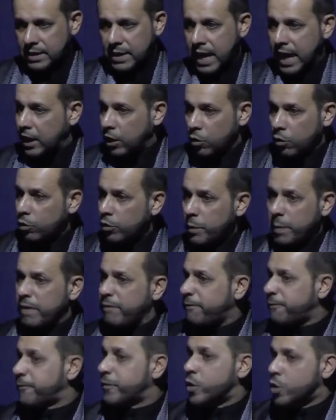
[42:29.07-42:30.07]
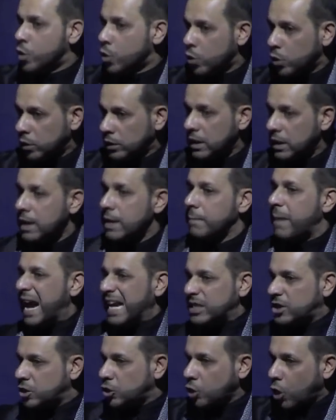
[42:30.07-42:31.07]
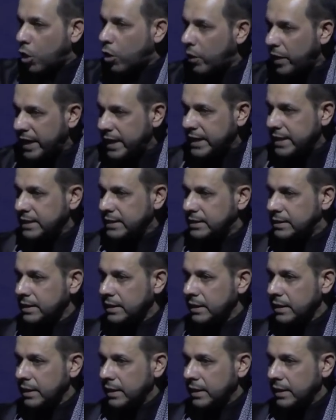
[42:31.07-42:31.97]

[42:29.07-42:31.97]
I don't want to be fooled by stories